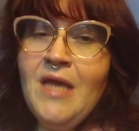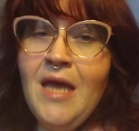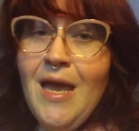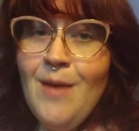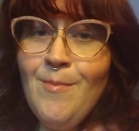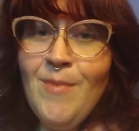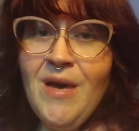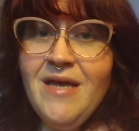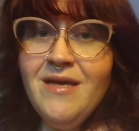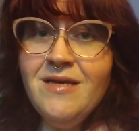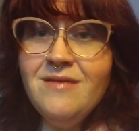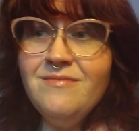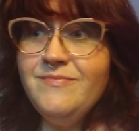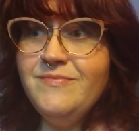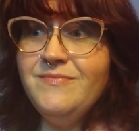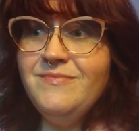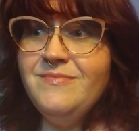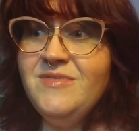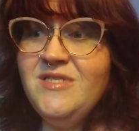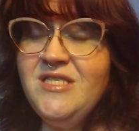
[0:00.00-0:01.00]
Am I a
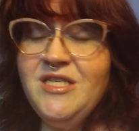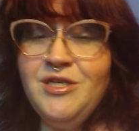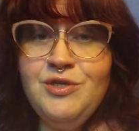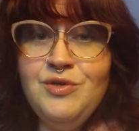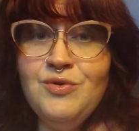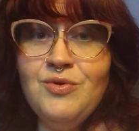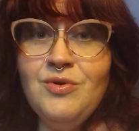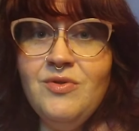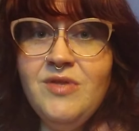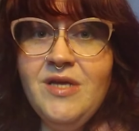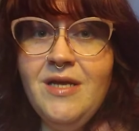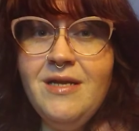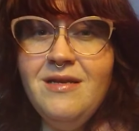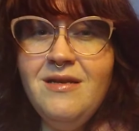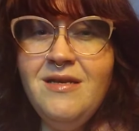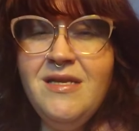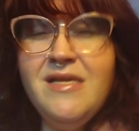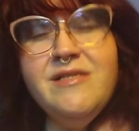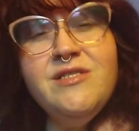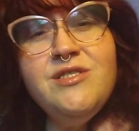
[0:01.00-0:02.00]
six year old that
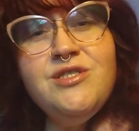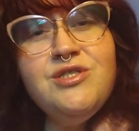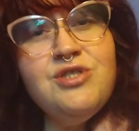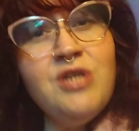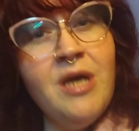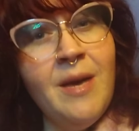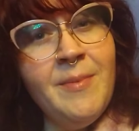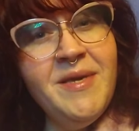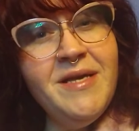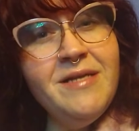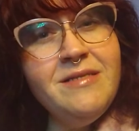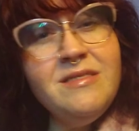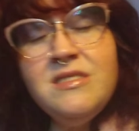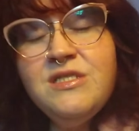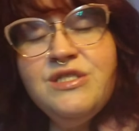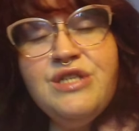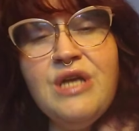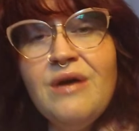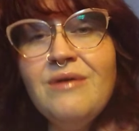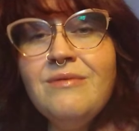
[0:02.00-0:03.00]
needs
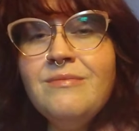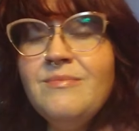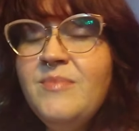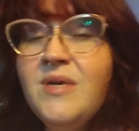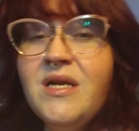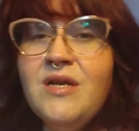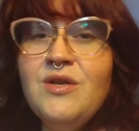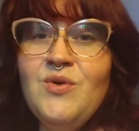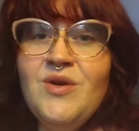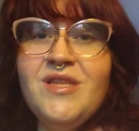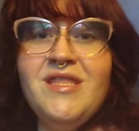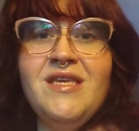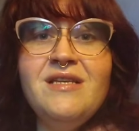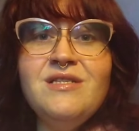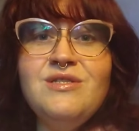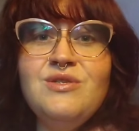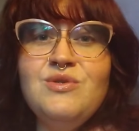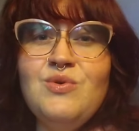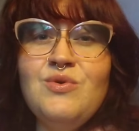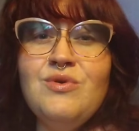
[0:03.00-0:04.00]
Shopkins? No. But do I think
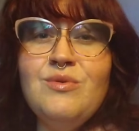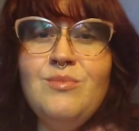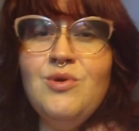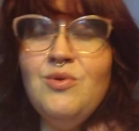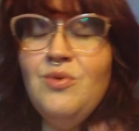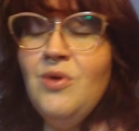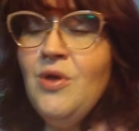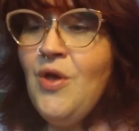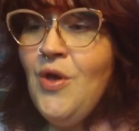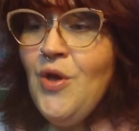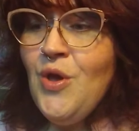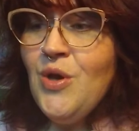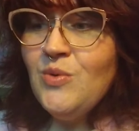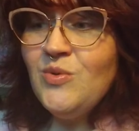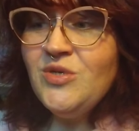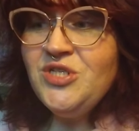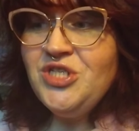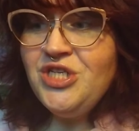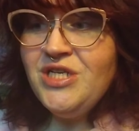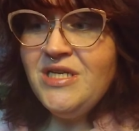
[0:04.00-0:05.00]
it's adorable
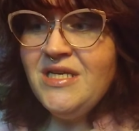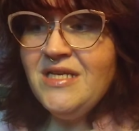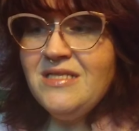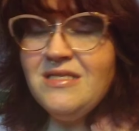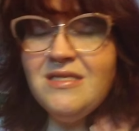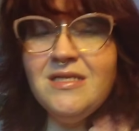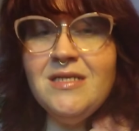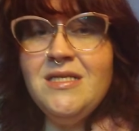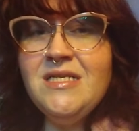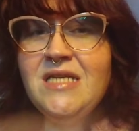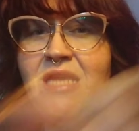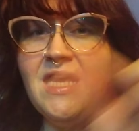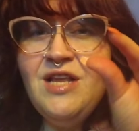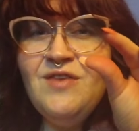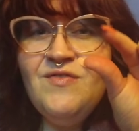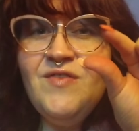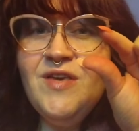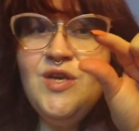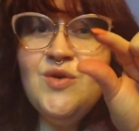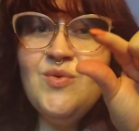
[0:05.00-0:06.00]
when she gets little tiny
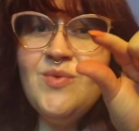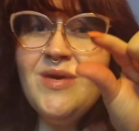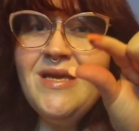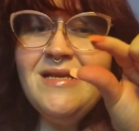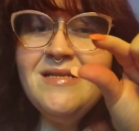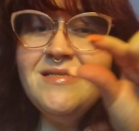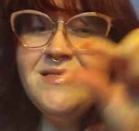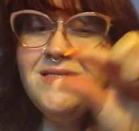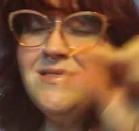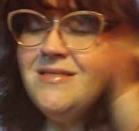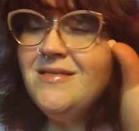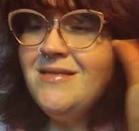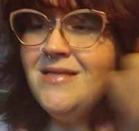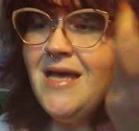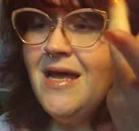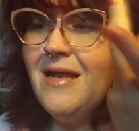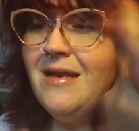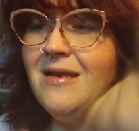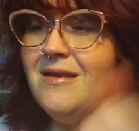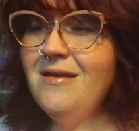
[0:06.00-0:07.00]
figurines
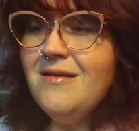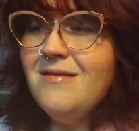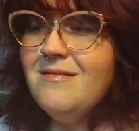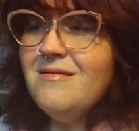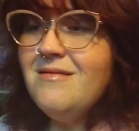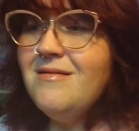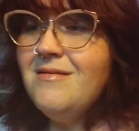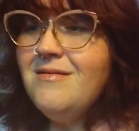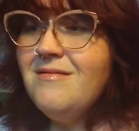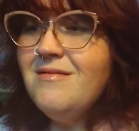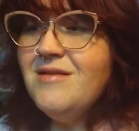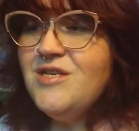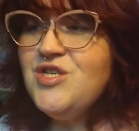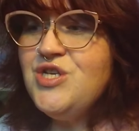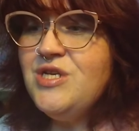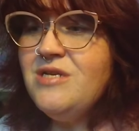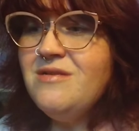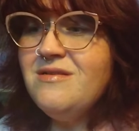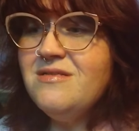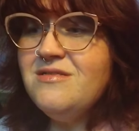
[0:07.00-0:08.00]
that
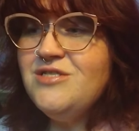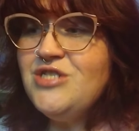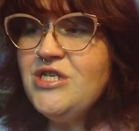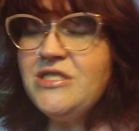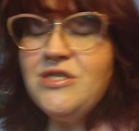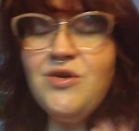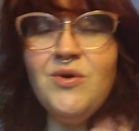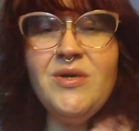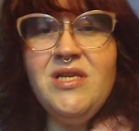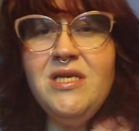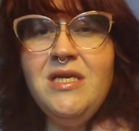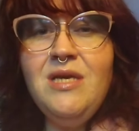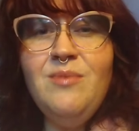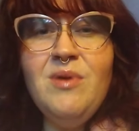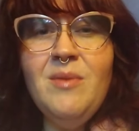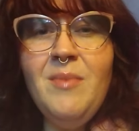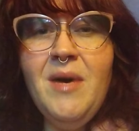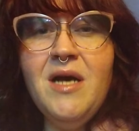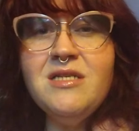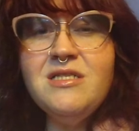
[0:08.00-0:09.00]
she's just going to keep
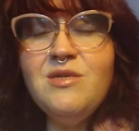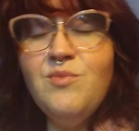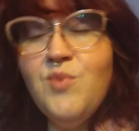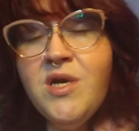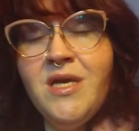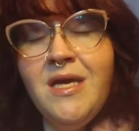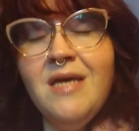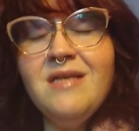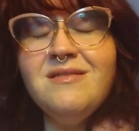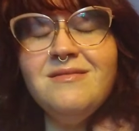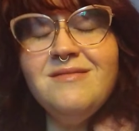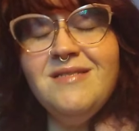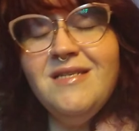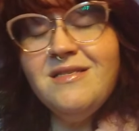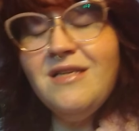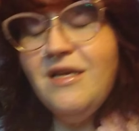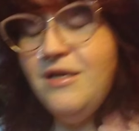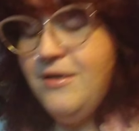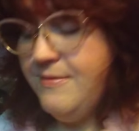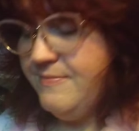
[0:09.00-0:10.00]
in a box somewhere? Yes.
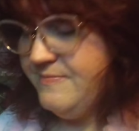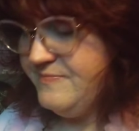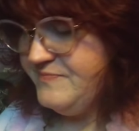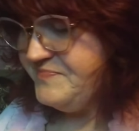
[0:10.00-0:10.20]
Yes, I do.